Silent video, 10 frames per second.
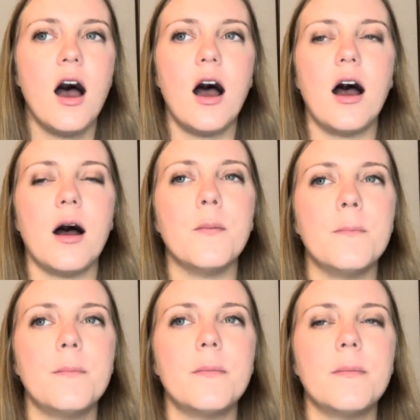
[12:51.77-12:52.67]

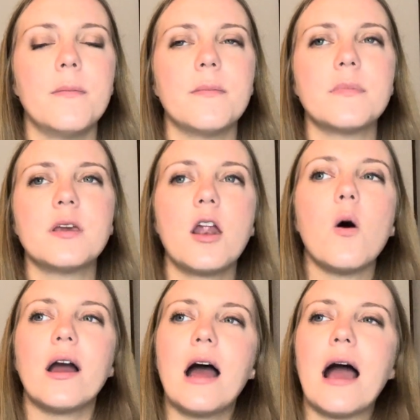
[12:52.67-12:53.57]

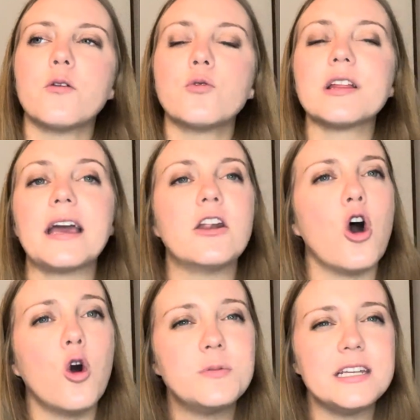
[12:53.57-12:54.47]
I really had
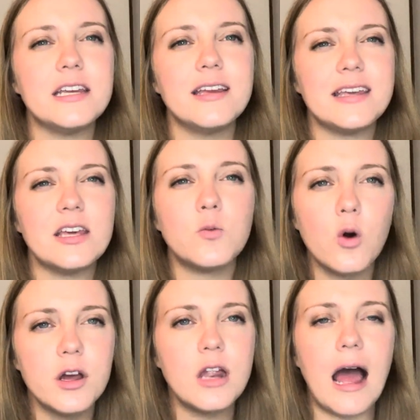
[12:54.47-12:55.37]
hoped he
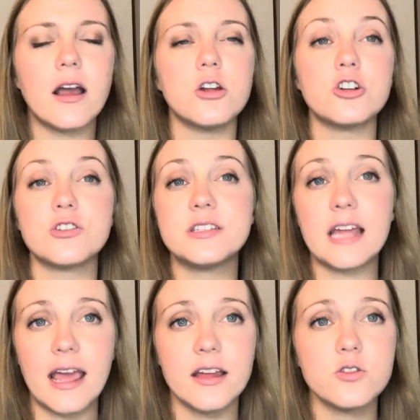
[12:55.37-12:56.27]
would. I
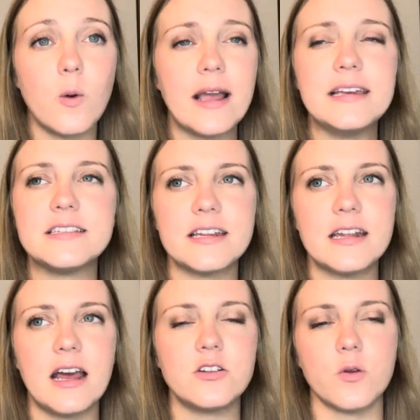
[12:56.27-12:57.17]
understand why he
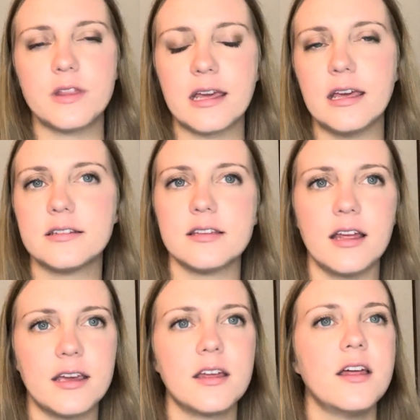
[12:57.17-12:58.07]
didn't. I don't think it's
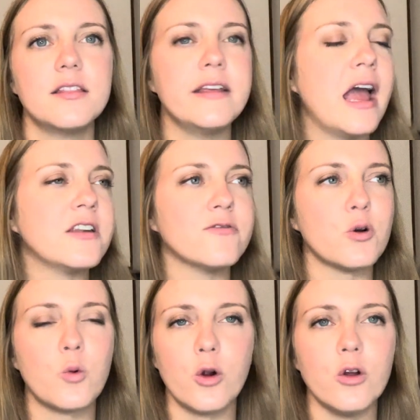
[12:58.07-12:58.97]
like the end of the
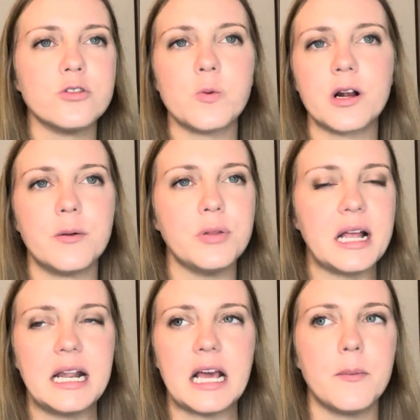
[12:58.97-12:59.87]
world. We're
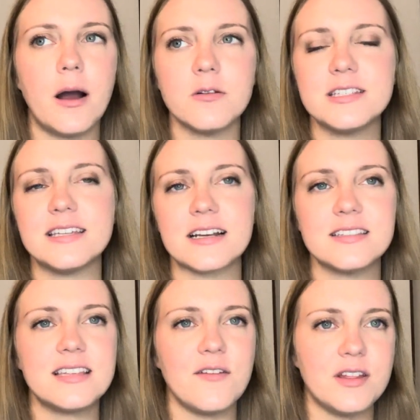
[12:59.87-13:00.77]
complaining about 6th,
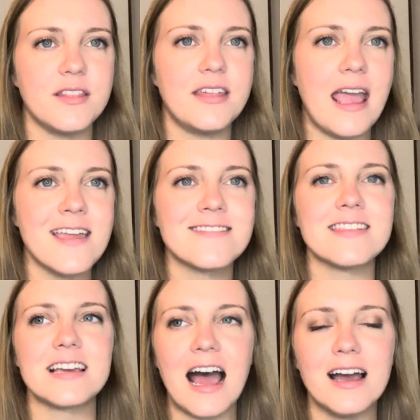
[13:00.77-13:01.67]
7th,
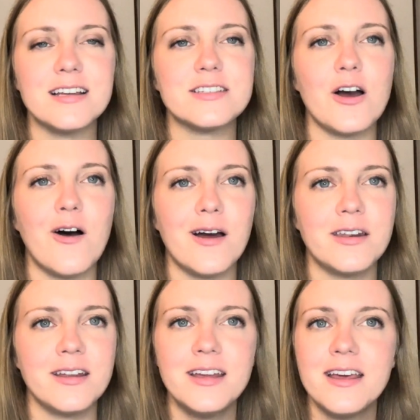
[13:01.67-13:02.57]
8th guys
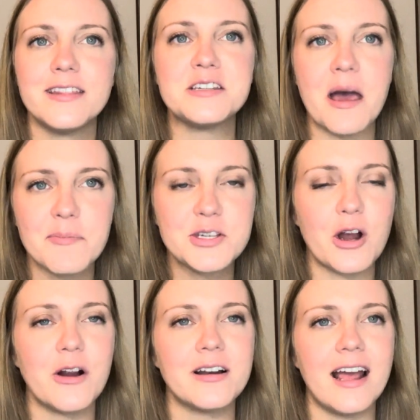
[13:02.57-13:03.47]
on the depth
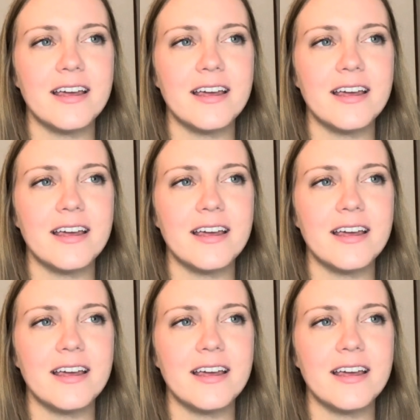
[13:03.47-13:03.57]
chart.